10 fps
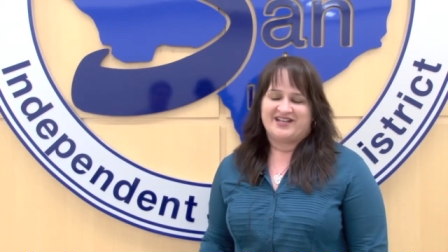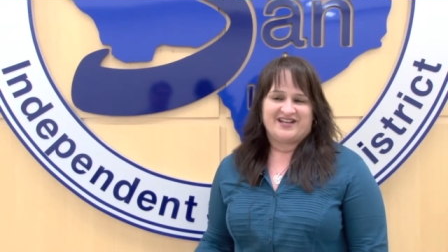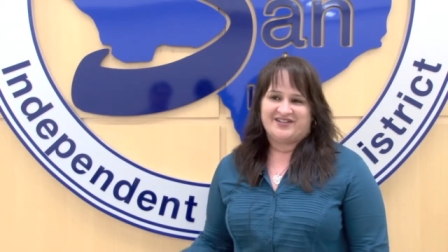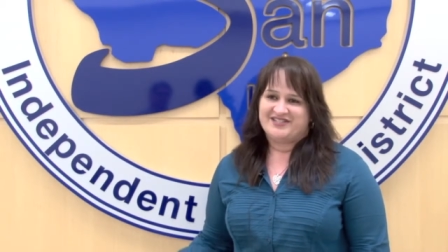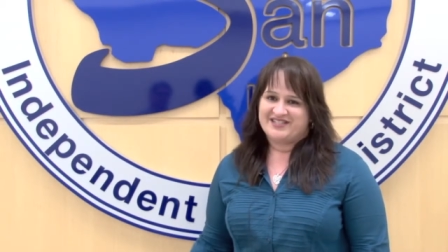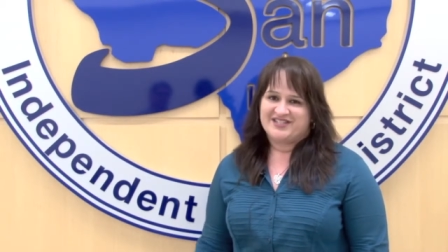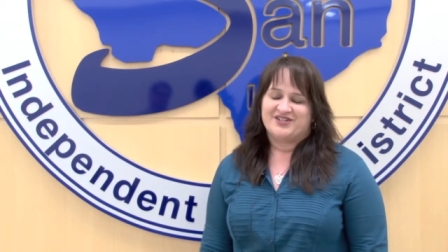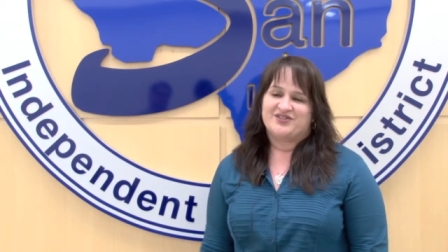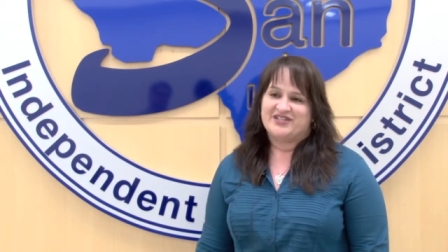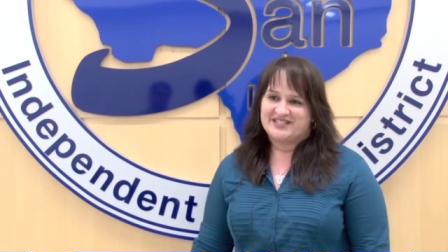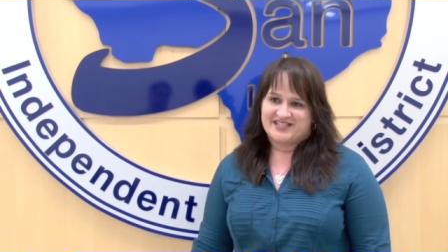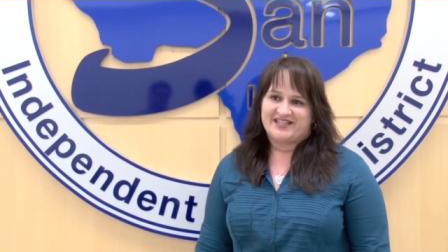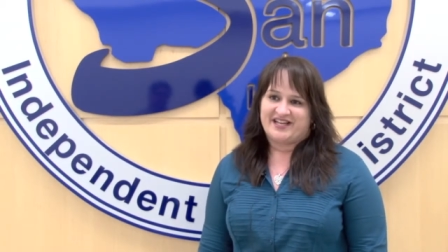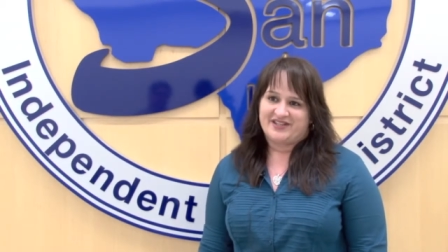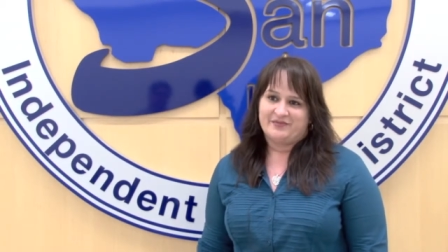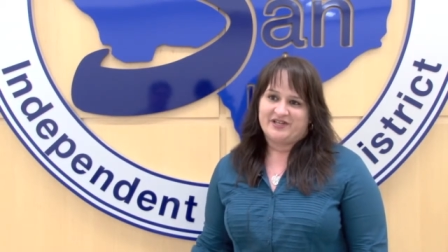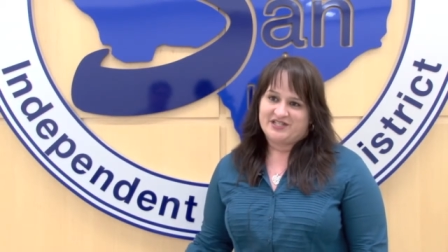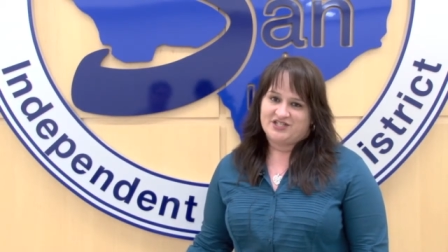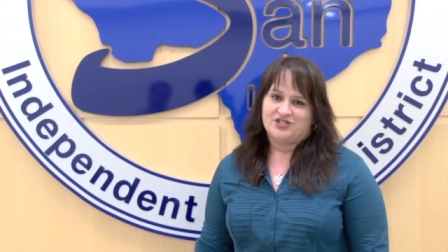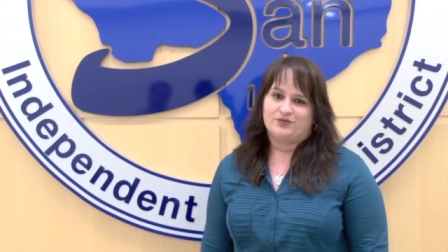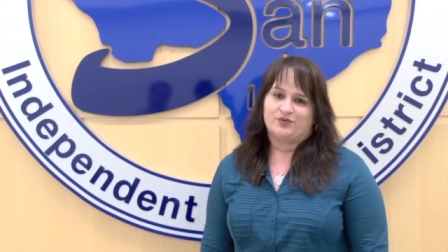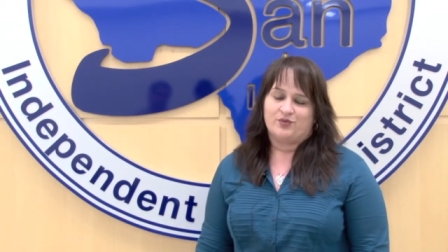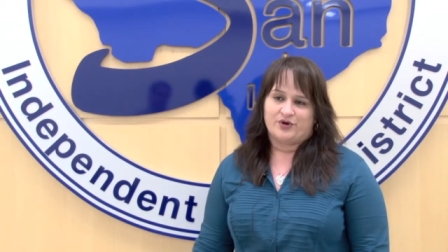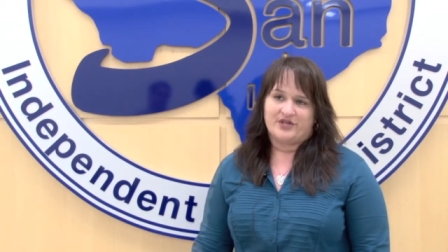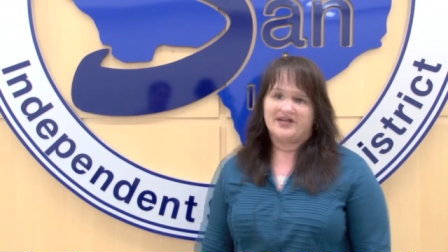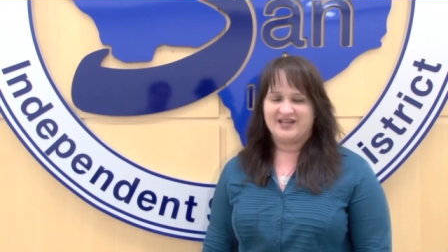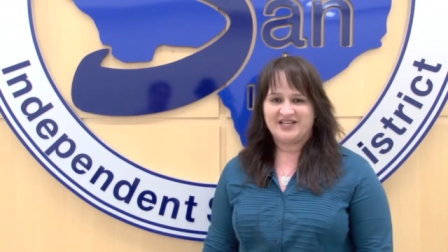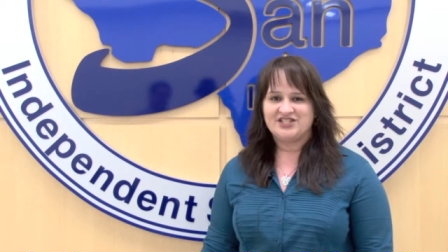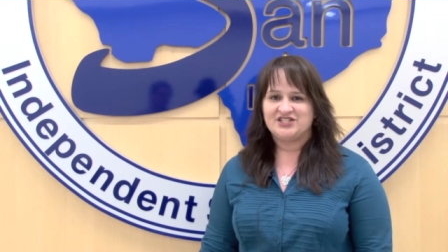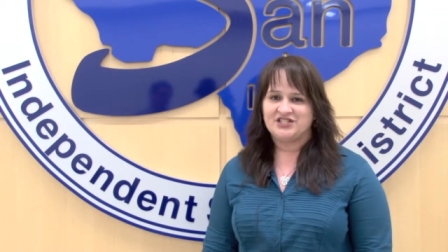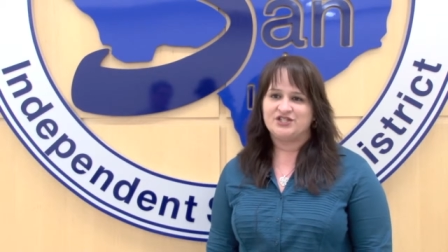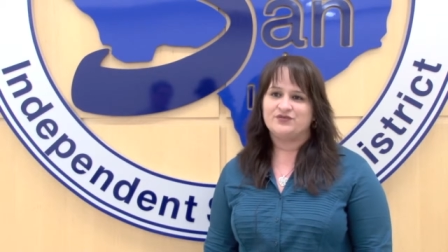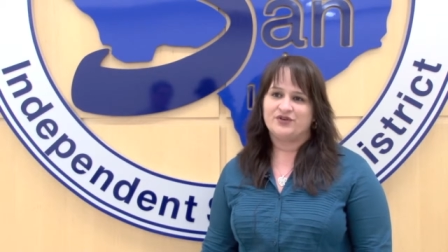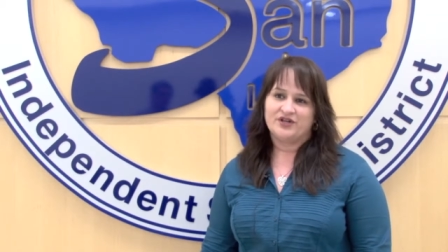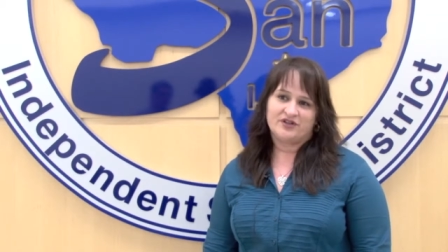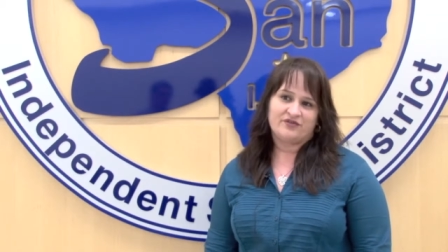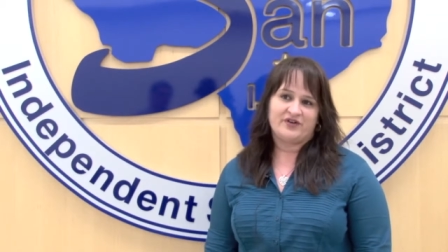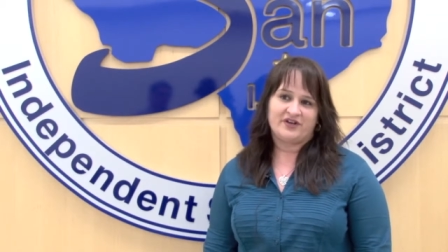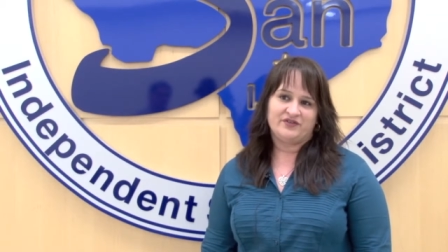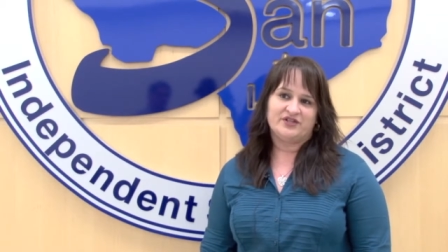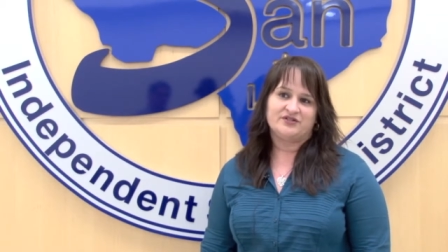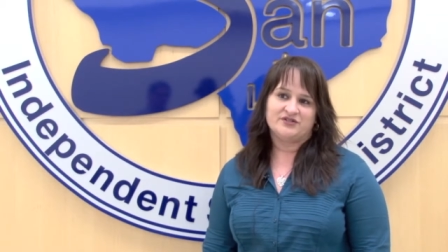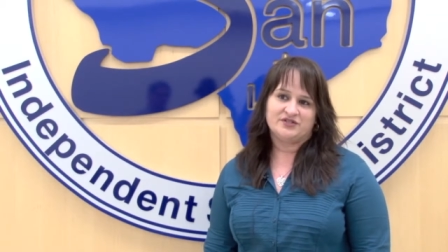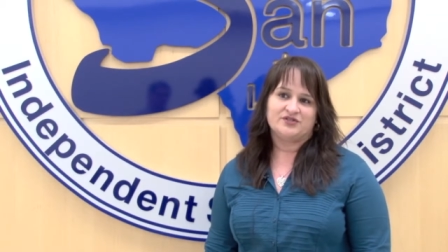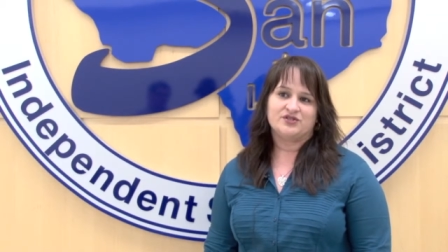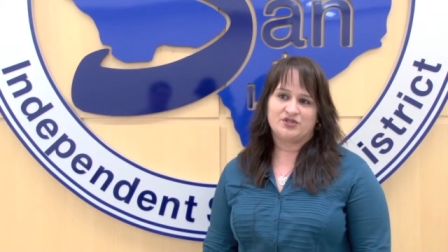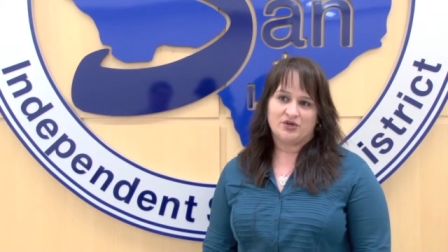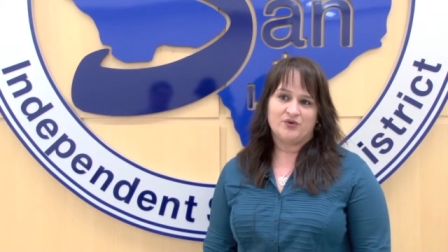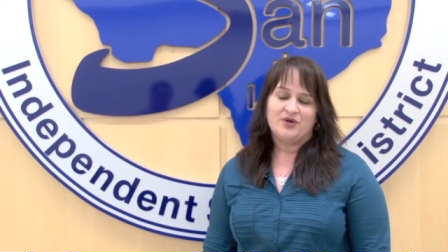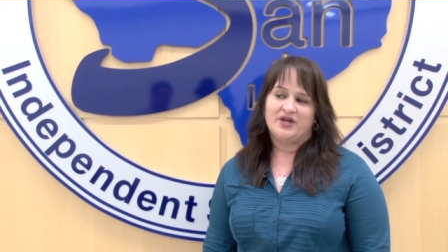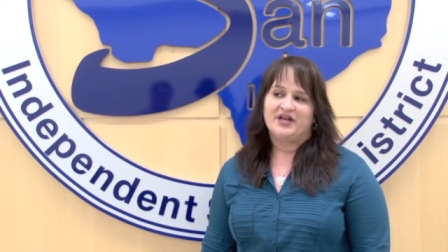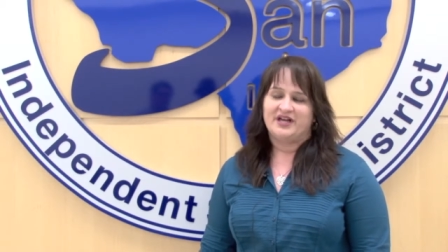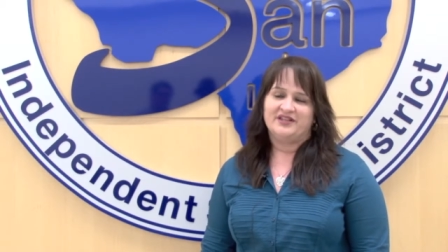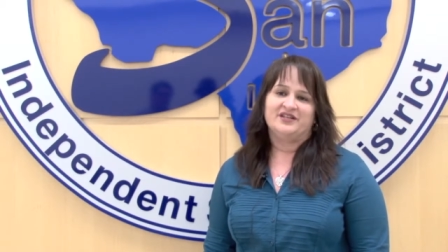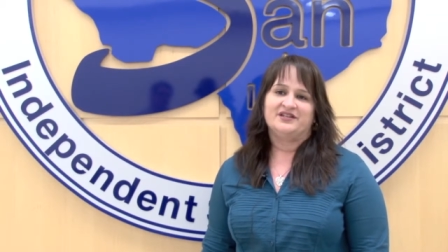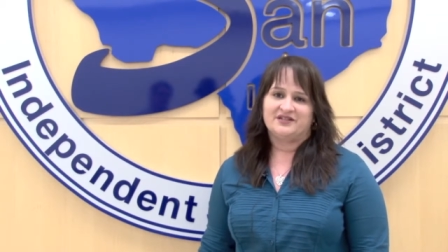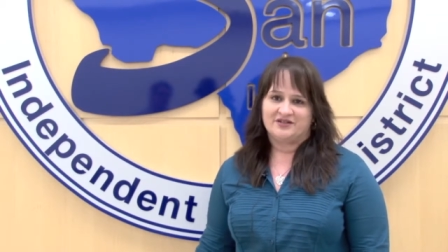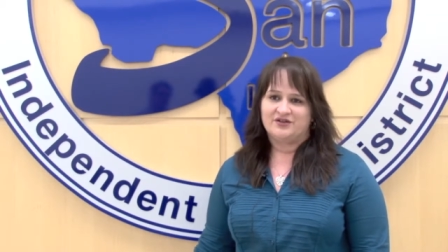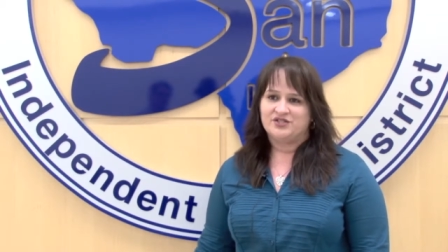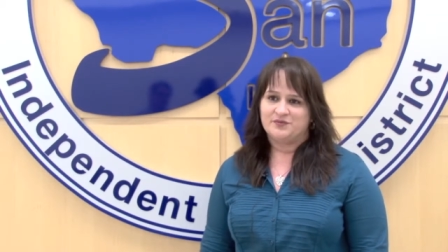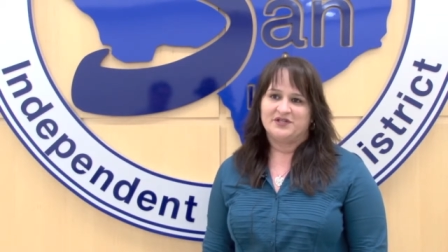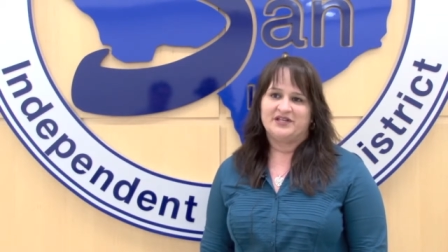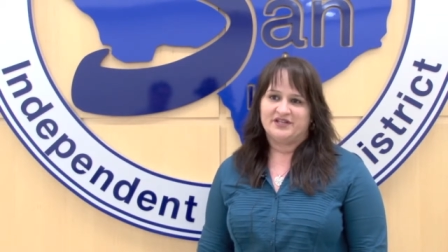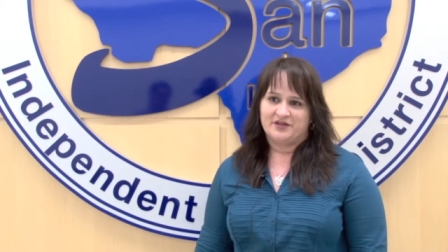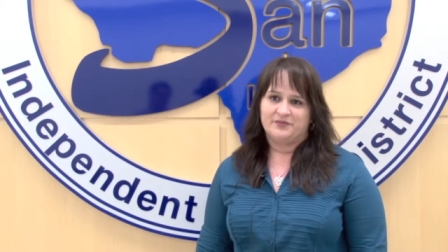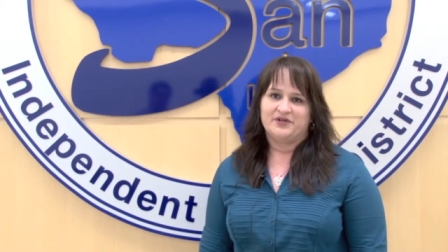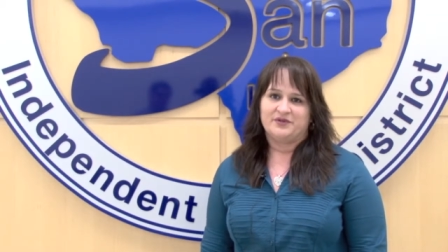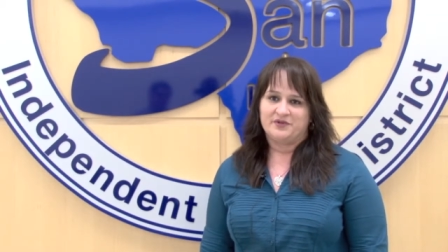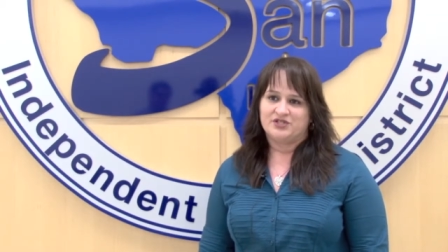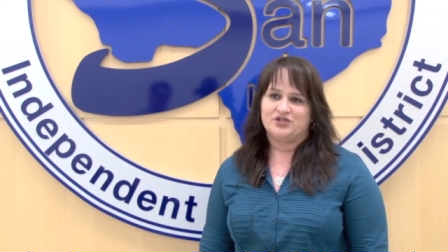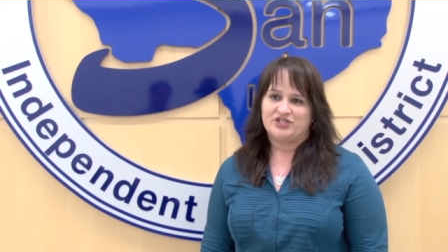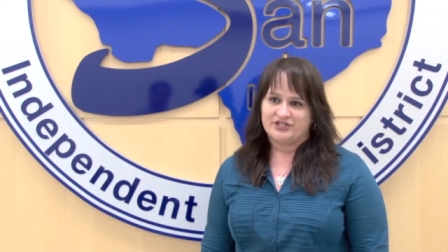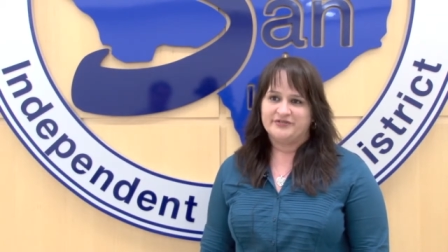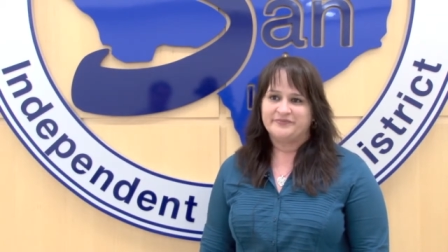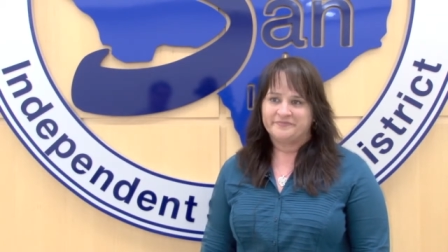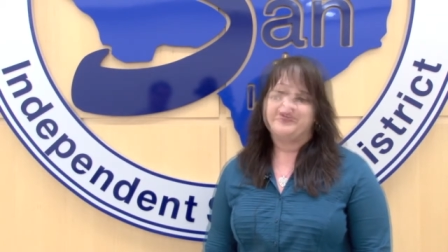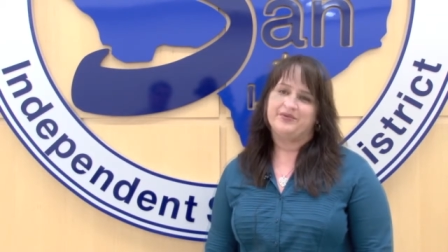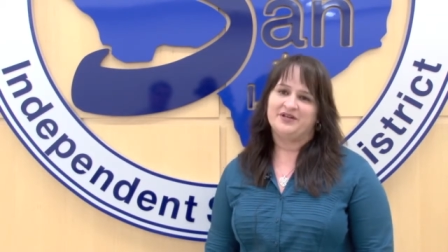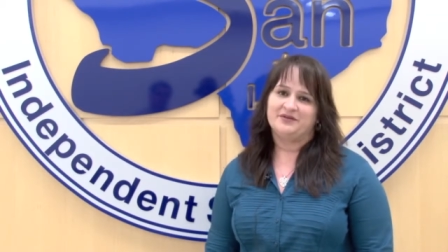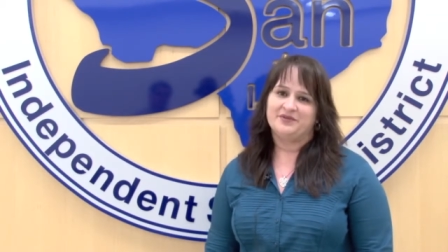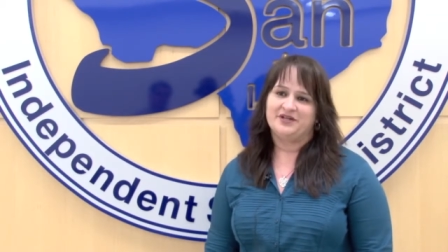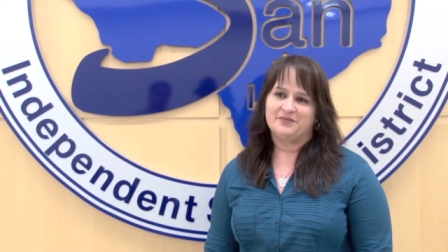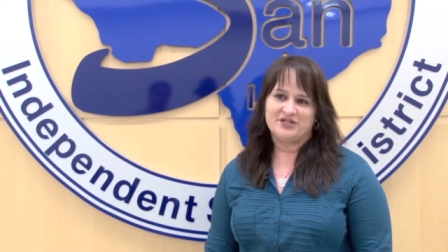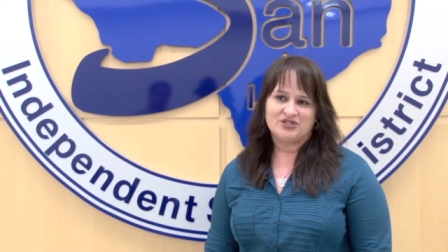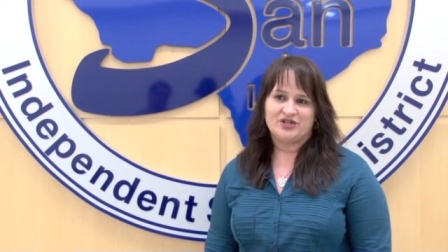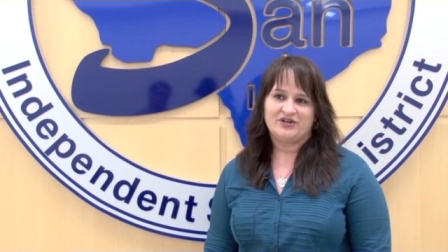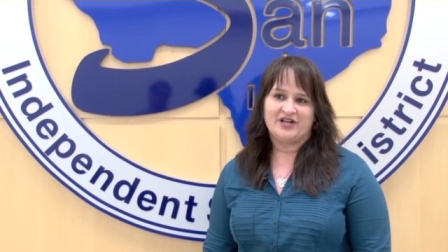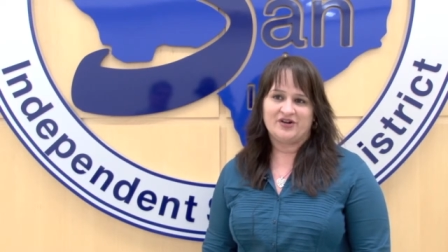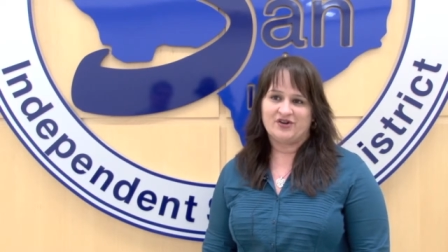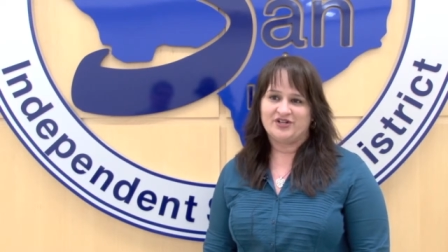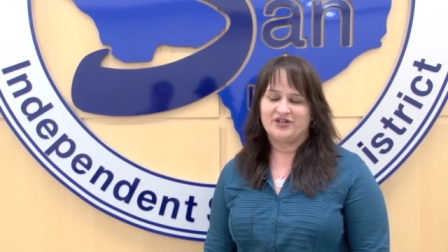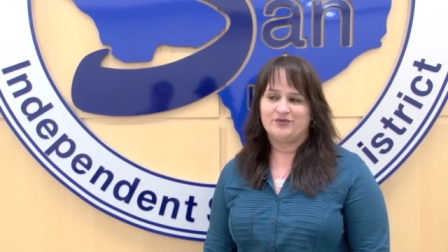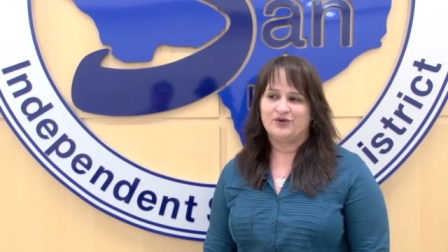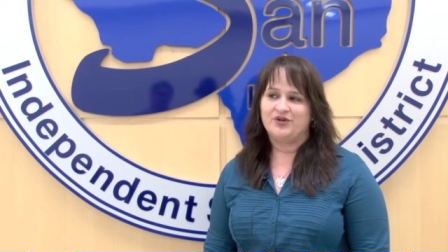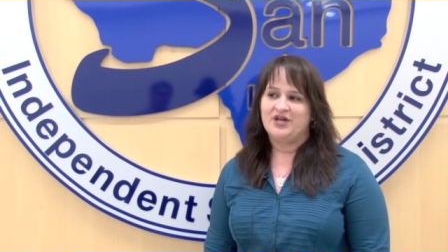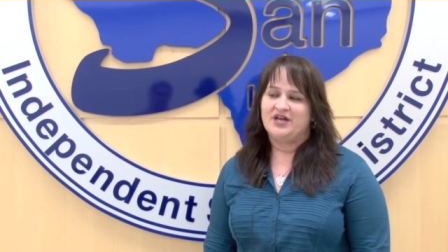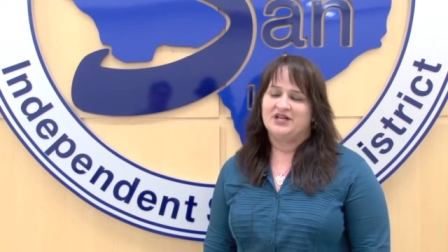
uh, it's the little things like that that make teaching rewarding. I'd like to teach for another five years or so and then ultimately end up in administration. If I become an administrator later on down the road,